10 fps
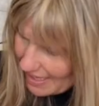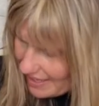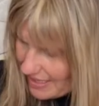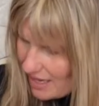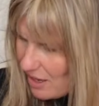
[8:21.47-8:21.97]

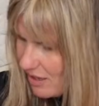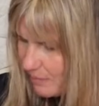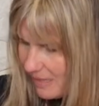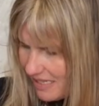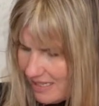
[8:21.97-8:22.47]
and they are
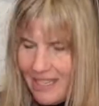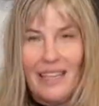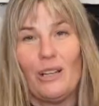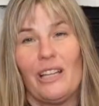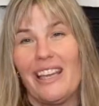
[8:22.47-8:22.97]
made in
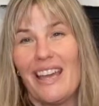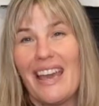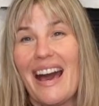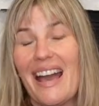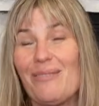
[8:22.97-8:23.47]

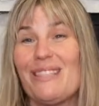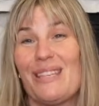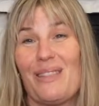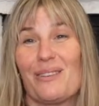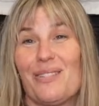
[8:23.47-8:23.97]
Italy. I would
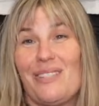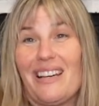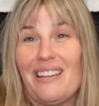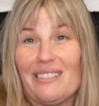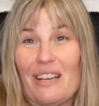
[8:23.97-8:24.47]
say they're
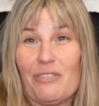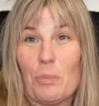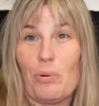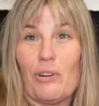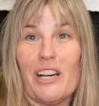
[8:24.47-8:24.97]
styled after
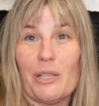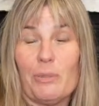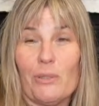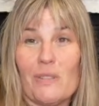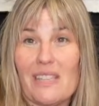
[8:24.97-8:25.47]
Prada
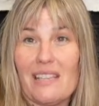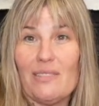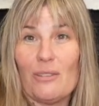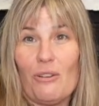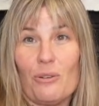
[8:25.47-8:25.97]
boots. I
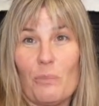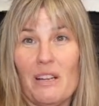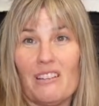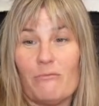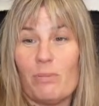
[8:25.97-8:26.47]
used to own a
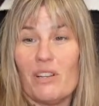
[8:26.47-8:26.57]
pair of